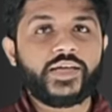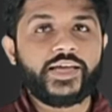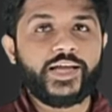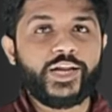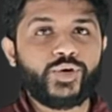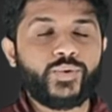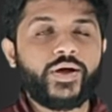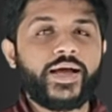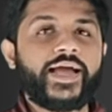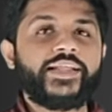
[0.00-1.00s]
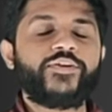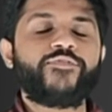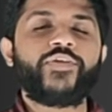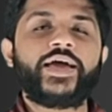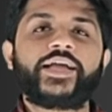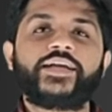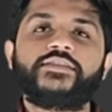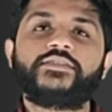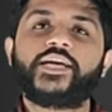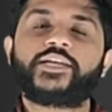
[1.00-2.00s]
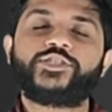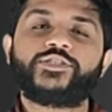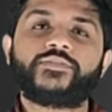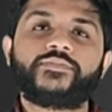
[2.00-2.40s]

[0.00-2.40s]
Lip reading: ALU and the flag section.